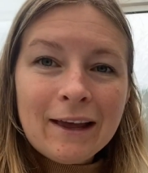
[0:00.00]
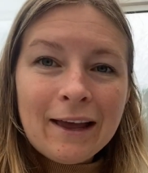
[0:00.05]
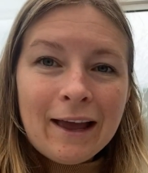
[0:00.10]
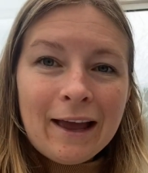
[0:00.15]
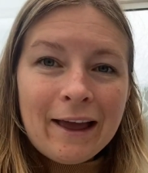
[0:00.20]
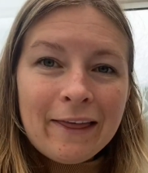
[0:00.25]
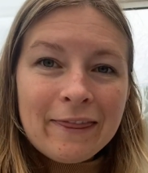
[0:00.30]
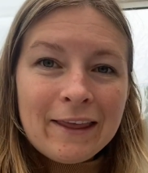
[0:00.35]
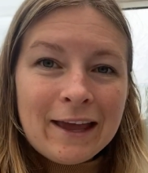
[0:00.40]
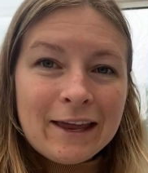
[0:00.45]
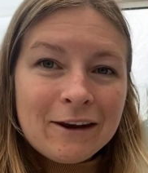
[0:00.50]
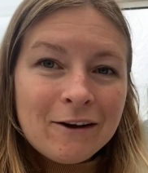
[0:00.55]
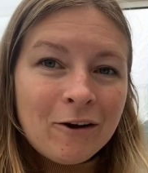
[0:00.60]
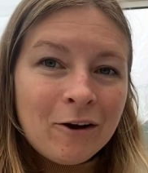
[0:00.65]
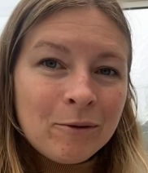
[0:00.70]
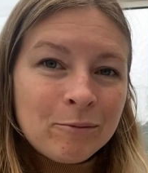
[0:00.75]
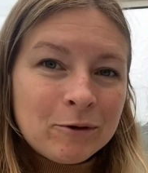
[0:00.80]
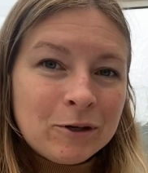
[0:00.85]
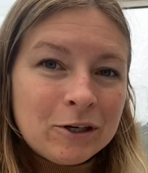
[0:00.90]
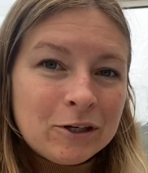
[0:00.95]
and then
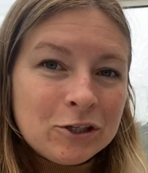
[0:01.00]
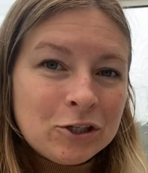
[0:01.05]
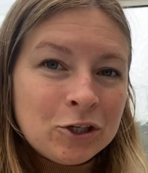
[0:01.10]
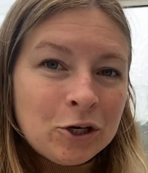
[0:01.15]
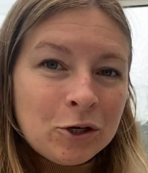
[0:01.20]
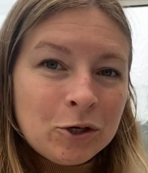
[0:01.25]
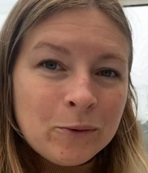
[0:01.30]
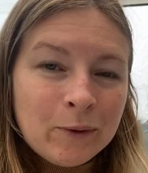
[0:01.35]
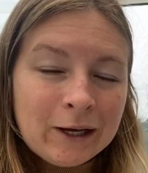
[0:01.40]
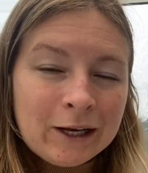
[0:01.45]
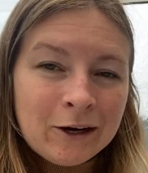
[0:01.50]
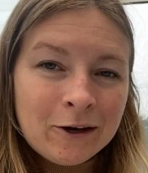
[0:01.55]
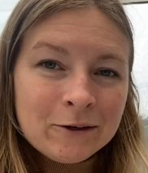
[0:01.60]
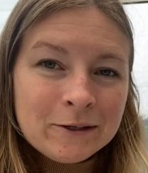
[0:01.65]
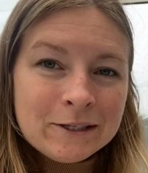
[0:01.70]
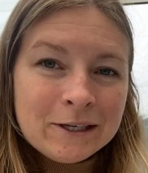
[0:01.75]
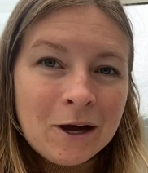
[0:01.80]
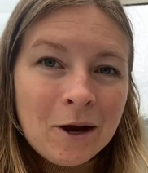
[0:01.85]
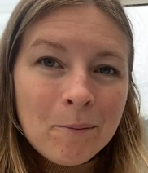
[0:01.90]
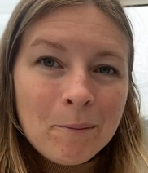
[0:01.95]
I'm going to show you it close
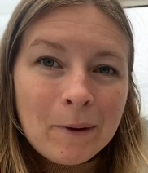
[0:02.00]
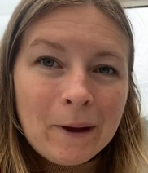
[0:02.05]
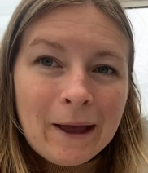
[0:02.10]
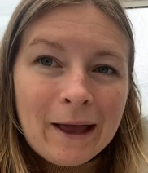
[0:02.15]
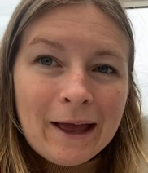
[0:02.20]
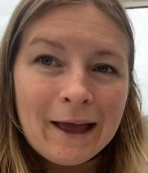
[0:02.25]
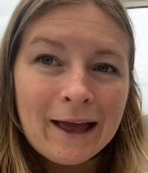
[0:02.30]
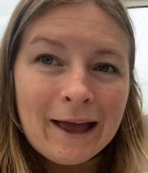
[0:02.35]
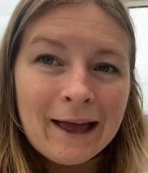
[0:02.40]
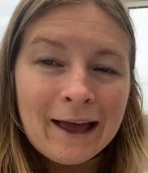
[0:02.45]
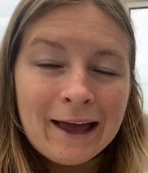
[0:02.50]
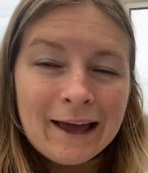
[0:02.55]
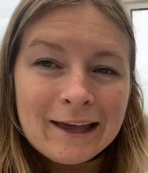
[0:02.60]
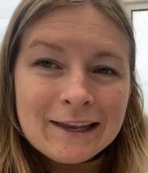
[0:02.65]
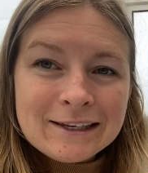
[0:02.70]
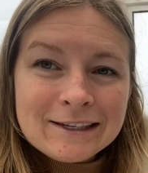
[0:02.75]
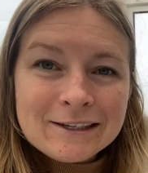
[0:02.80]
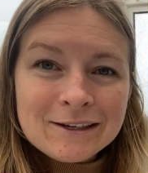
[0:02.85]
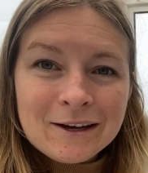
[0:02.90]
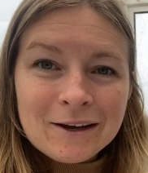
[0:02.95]
up,
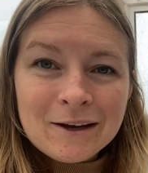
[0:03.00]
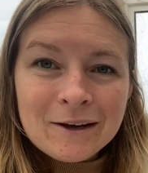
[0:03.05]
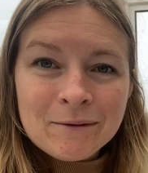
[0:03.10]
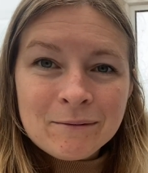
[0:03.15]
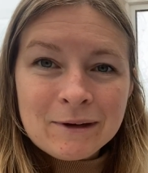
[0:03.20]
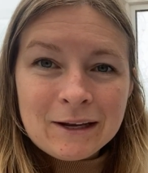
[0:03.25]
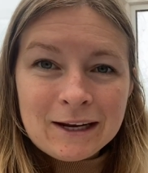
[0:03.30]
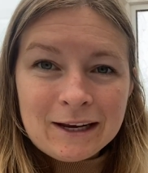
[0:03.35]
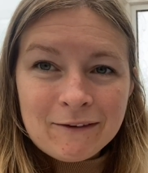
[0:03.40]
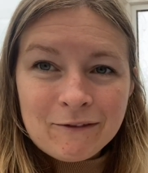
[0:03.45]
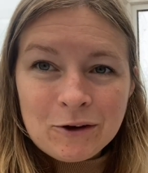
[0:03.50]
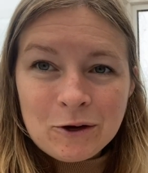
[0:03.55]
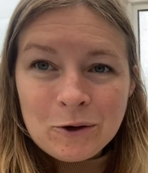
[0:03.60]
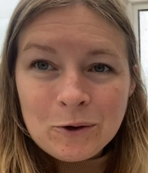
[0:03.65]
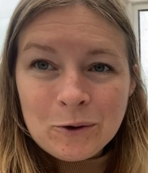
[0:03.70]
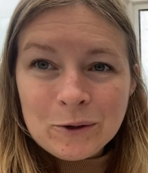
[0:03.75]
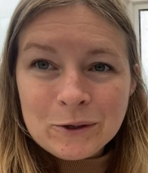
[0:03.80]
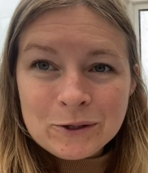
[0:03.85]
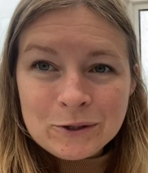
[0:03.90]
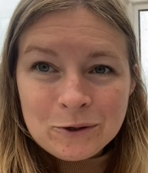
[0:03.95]
and I'm going to give you
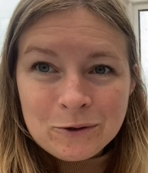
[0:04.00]
2